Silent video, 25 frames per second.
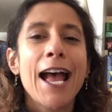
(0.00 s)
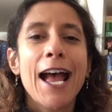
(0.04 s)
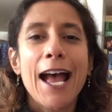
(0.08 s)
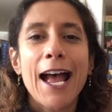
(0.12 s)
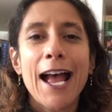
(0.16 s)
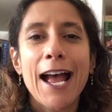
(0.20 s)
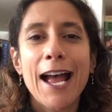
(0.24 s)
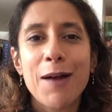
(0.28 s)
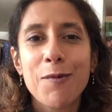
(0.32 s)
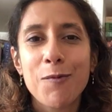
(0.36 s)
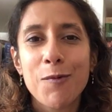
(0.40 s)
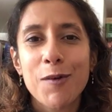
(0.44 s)

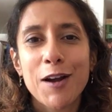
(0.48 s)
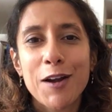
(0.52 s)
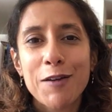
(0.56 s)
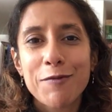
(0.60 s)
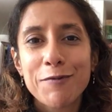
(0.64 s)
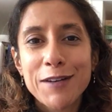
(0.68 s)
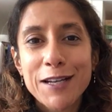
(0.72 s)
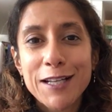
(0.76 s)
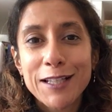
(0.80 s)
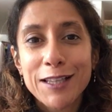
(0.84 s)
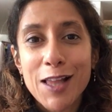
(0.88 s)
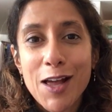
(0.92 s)
and what I
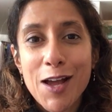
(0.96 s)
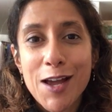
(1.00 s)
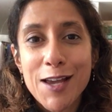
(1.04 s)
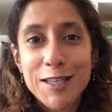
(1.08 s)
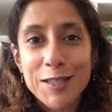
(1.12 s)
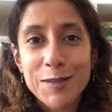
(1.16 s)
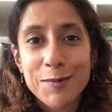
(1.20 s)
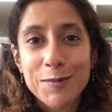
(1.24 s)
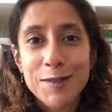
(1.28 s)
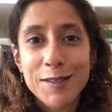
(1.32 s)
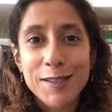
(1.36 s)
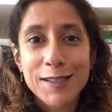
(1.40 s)

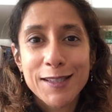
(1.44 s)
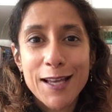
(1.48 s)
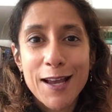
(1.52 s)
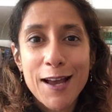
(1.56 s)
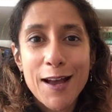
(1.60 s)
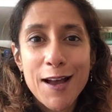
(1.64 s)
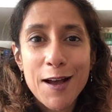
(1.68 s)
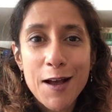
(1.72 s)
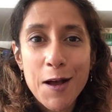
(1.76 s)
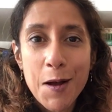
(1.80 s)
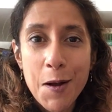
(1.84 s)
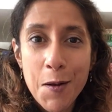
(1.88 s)
realized was
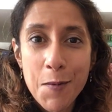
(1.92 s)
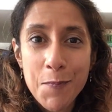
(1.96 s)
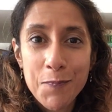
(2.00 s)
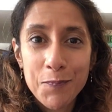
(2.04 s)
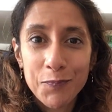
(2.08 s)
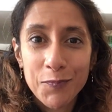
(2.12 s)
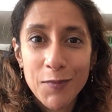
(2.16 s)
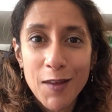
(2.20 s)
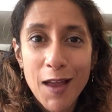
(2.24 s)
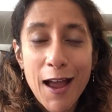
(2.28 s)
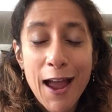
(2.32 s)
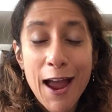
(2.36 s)
that I
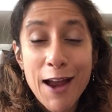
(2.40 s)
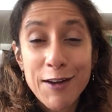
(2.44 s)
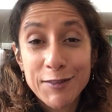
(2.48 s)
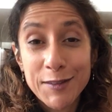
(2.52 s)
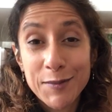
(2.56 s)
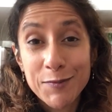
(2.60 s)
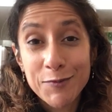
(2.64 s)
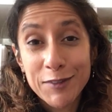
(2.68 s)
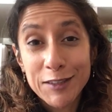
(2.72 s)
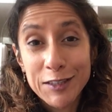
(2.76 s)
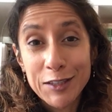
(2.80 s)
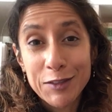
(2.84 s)
had
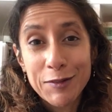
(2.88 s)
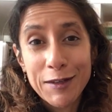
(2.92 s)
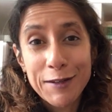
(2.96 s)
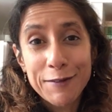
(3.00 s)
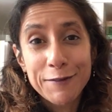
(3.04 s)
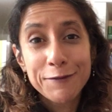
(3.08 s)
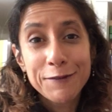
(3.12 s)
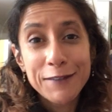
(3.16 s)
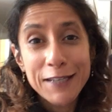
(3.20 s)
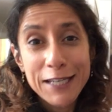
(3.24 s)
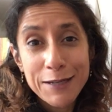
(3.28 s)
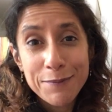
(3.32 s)
some really great
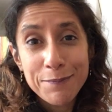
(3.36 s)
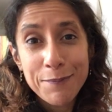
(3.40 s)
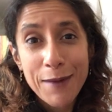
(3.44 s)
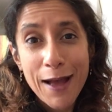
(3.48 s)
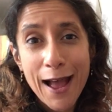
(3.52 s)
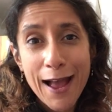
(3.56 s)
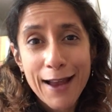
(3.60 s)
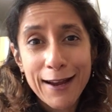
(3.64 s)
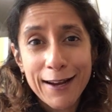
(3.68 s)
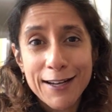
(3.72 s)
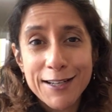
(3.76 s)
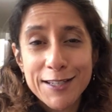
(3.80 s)

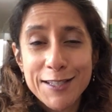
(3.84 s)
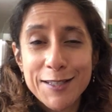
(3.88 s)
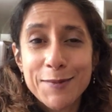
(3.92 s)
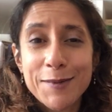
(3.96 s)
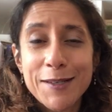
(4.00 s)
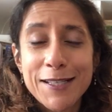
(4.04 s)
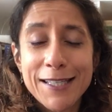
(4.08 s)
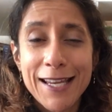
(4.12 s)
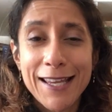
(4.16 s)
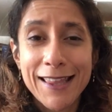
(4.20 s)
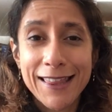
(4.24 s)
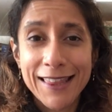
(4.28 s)
feedback, and I just
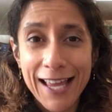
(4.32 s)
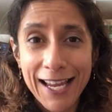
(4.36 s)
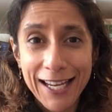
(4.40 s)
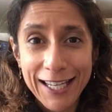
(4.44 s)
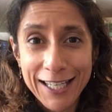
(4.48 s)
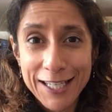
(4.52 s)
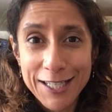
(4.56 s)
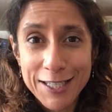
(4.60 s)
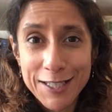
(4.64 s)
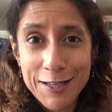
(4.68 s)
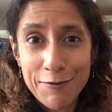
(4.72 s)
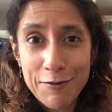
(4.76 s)
want to say thank
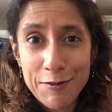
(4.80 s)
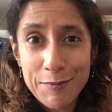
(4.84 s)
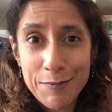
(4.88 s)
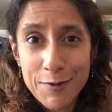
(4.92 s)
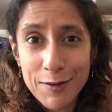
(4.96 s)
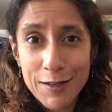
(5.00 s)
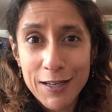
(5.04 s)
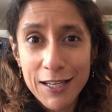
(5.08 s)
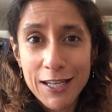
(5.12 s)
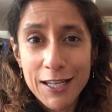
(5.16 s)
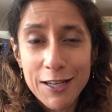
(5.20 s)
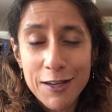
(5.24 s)
you to
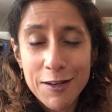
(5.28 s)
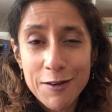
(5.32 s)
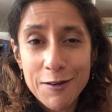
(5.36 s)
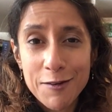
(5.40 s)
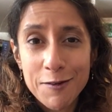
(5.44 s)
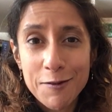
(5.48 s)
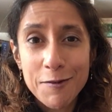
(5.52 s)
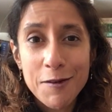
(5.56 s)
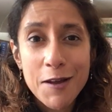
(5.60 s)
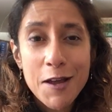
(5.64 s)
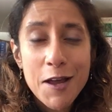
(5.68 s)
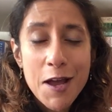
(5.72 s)
everybody
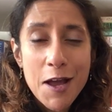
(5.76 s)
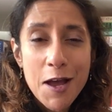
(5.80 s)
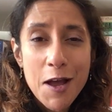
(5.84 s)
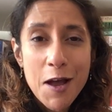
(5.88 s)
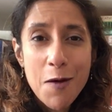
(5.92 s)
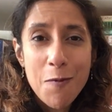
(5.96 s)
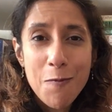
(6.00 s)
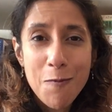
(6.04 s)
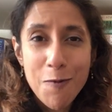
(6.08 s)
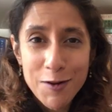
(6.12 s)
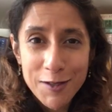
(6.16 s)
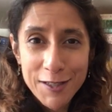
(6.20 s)
who
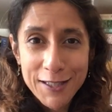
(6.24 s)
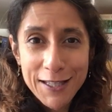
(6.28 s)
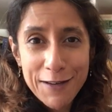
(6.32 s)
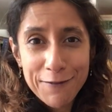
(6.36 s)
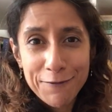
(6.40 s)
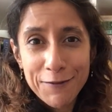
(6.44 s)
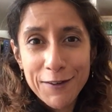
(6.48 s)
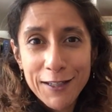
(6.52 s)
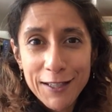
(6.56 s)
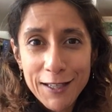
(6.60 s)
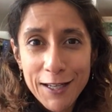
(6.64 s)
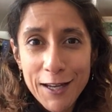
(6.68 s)
watched that
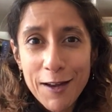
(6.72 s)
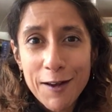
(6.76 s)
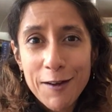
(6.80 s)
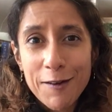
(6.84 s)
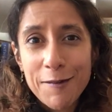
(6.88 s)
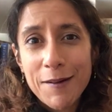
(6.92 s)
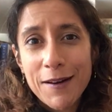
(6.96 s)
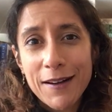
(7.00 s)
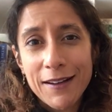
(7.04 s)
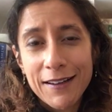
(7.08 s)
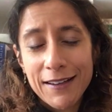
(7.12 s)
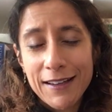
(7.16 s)
video
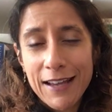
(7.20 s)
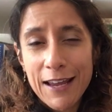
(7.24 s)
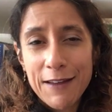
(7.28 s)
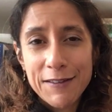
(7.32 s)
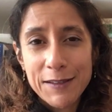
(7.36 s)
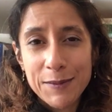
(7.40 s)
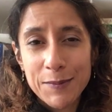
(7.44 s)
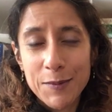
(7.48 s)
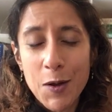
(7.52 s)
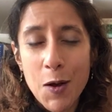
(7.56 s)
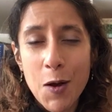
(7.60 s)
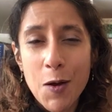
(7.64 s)
and gave
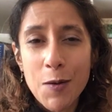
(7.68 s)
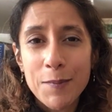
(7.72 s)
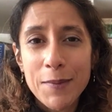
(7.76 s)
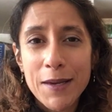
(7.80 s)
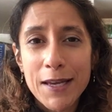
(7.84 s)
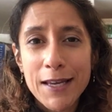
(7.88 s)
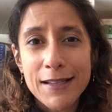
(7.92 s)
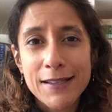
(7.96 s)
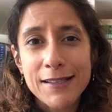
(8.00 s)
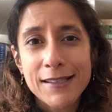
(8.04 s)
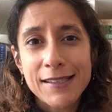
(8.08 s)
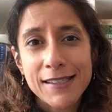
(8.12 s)
some
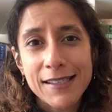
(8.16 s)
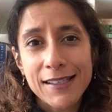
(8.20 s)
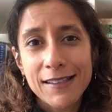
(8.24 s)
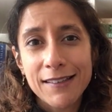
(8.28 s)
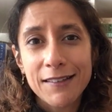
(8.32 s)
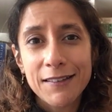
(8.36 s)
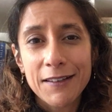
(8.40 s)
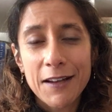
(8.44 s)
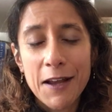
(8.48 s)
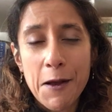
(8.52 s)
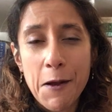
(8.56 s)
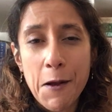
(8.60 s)
comments, and